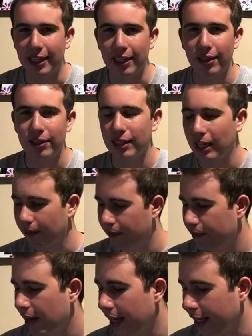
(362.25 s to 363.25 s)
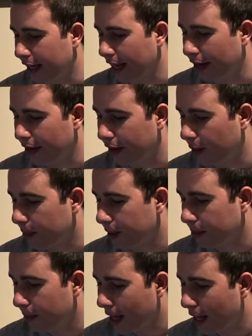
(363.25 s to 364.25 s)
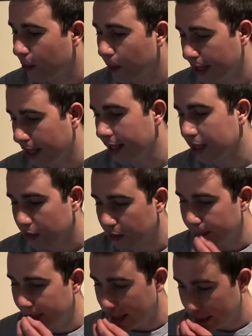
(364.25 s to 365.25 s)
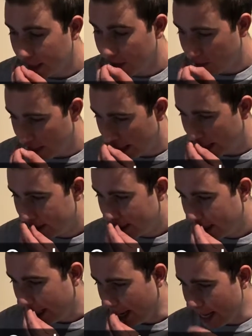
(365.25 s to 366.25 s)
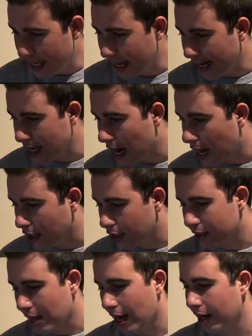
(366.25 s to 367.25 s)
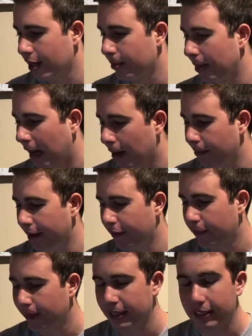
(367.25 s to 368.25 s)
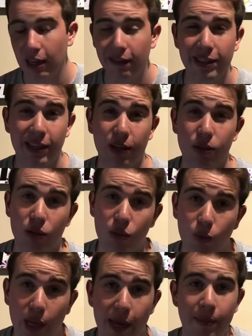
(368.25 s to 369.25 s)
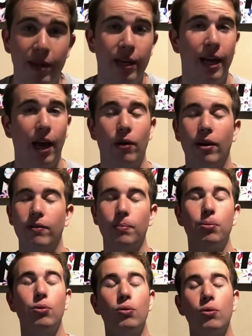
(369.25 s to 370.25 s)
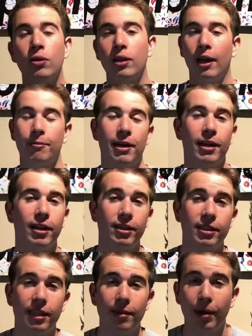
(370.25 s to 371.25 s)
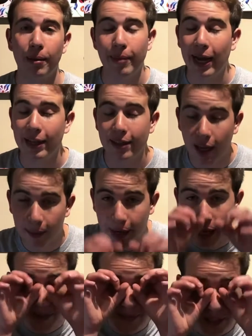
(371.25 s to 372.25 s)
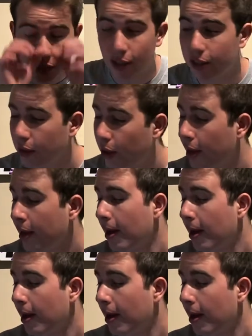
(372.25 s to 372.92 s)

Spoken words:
It looks like fake. I don't know. But the black one hits for me. I love that. $88. Not gonna buy a pair for myself because I don't swim. I don't have a pool. I'm not gonna sit in my bathtub and have these Johns on.